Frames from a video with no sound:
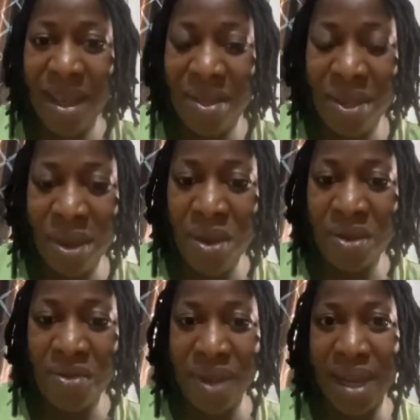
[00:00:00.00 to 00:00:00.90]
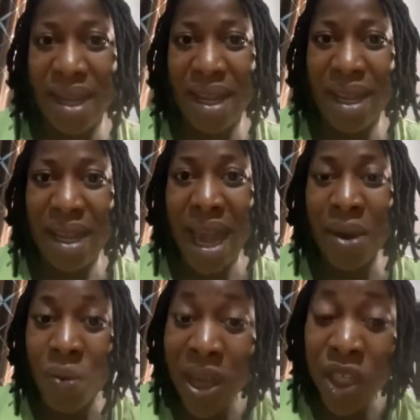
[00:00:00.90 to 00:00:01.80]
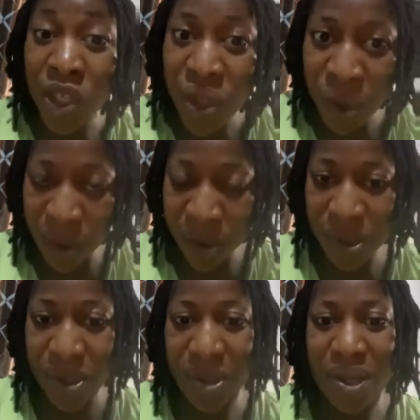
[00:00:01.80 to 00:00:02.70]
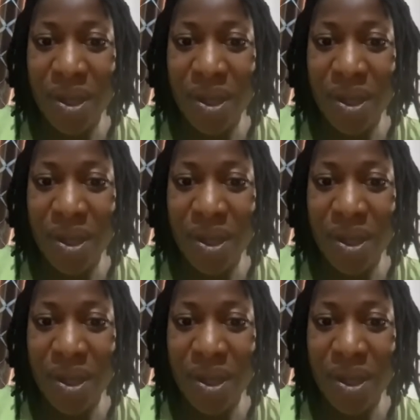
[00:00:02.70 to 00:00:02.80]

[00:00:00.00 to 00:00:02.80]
in the country and were shot